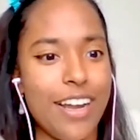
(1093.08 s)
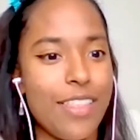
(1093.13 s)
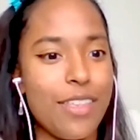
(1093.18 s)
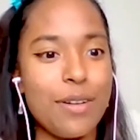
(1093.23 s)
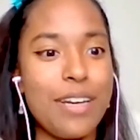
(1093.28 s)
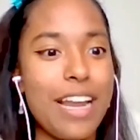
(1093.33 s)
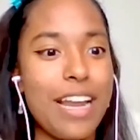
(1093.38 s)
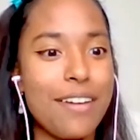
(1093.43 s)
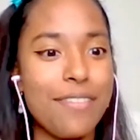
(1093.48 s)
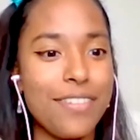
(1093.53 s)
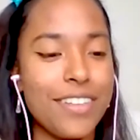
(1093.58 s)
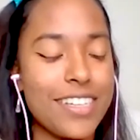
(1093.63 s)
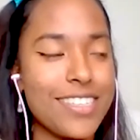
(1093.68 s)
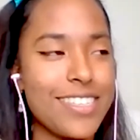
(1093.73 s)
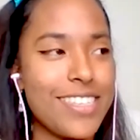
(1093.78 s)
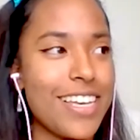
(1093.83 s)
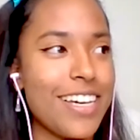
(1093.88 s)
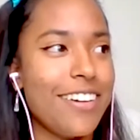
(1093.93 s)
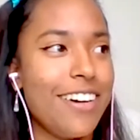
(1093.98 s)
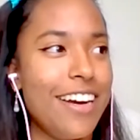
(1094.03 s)
another Netflix
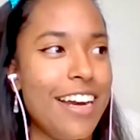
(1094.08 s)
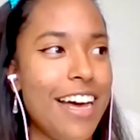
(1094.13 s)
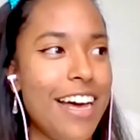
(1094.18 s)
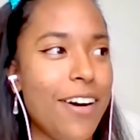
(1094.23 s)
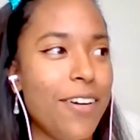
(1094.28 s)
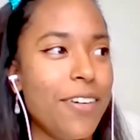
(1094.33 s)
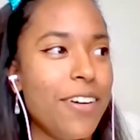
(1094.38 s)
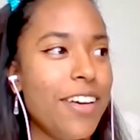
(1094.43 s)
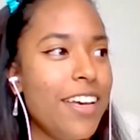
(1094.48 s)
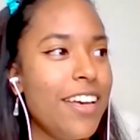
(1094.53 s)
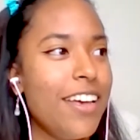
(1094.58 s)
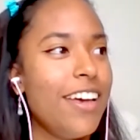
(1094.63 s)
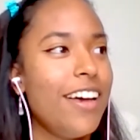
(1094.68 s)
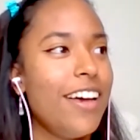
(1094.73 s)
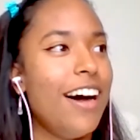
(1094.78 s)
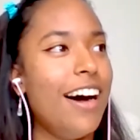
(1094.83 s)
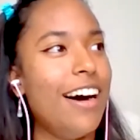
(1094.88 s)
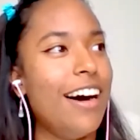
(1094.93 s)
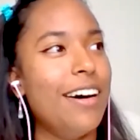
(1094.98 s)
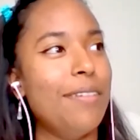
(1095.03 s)
thing right now.
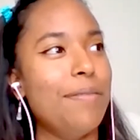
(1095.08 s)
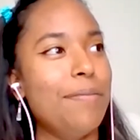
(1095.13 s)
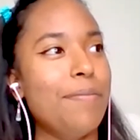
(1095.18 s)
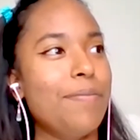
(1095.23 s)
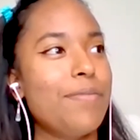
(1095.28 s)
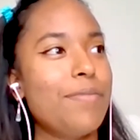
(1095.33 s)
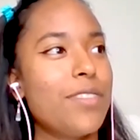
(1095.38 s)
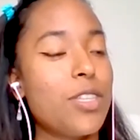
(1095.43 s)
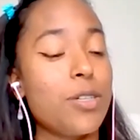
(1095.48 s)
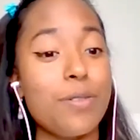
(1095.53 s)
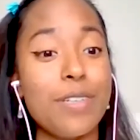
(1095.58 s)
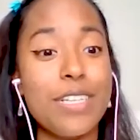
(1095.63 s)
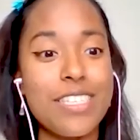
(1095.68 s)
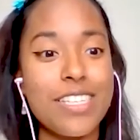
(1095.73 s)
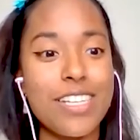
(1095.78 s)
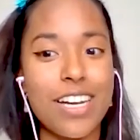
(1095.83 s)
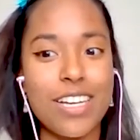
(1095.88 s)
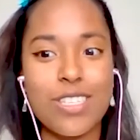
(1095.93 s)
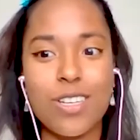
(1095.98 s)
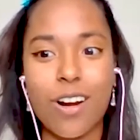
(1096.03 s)
The reason
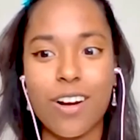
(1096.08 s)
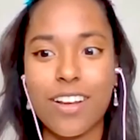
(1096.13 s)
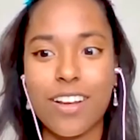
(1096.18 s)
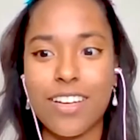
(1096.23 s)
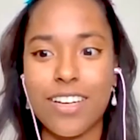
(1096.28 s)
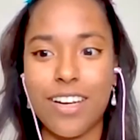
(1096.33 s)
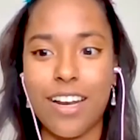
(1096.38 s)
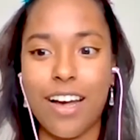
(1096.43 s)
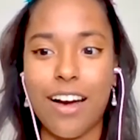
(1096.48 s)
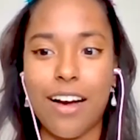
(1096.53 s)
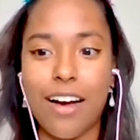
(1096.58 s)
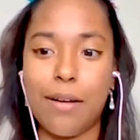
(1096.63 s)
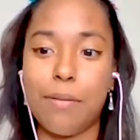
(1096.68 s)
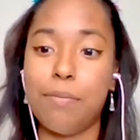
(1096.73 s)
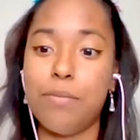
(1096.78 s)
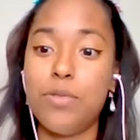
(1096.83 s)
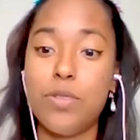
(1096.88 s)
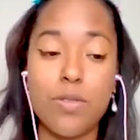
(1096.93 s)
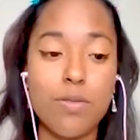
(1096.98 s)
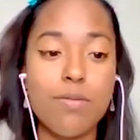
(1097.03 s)
I started
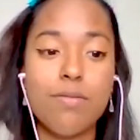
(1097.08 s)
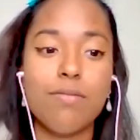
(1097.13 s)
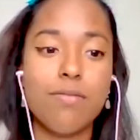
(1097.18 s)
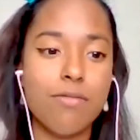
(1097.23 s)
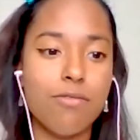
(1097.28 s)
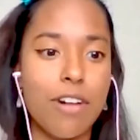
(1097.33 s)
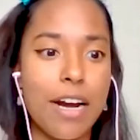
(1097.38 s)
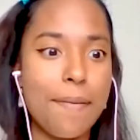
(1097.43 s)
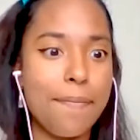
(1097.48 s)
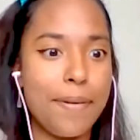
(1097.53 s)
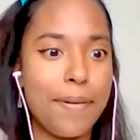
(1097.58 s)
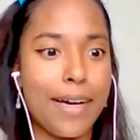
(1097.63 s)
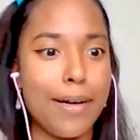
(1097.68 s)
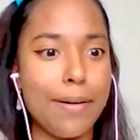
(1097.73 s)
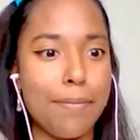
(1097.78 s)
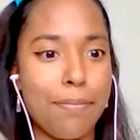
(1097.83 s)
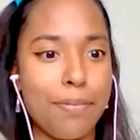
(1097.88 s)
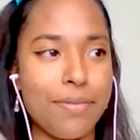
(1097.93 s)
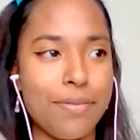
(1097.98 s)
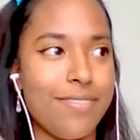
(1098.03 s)
ramping
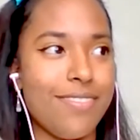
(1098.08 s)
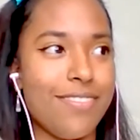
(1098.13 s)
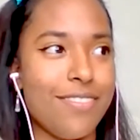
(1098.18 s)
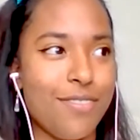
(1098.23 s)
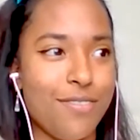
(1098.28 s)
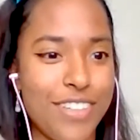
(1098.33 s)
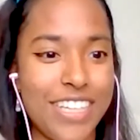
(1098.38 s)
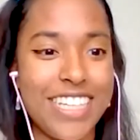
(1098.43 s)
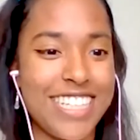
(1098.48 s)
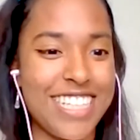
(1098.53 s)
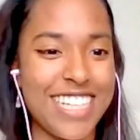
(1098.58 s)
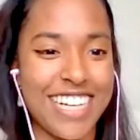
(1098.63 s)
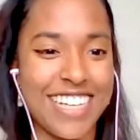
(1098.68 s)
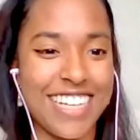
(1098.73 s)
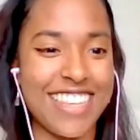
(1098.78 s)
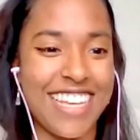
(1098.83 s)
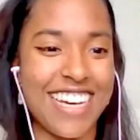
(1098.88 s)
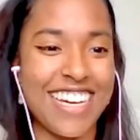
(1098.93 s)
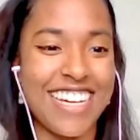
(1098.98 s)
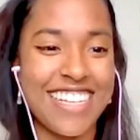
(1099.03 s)
up finishing
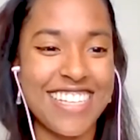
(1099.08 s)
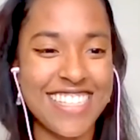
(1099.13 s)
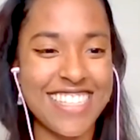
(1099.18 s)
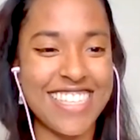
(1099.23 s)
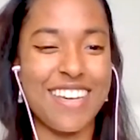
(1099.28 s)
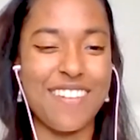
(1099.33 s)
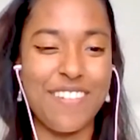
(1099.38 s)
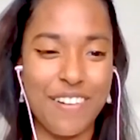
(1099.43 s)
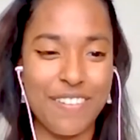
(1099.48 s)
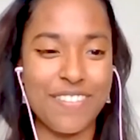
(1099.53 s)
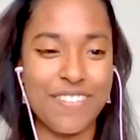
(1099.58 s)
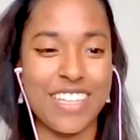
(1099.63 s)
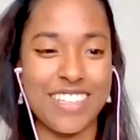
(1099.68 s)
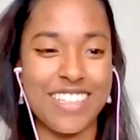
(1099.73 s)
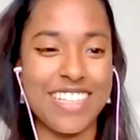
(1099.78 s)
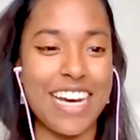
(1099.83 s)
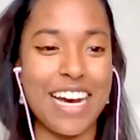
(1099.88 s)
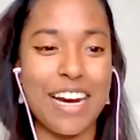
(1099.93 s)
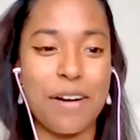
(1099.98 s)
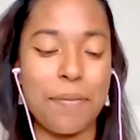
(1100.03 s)
things, even if they're
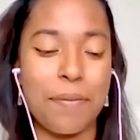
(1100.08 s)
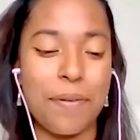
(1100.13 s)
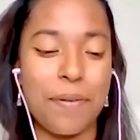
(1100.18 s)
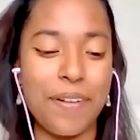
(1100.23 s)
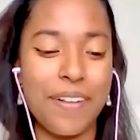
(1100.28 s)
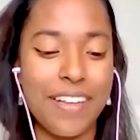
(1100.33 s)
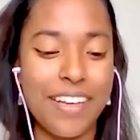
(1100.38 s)
terrible,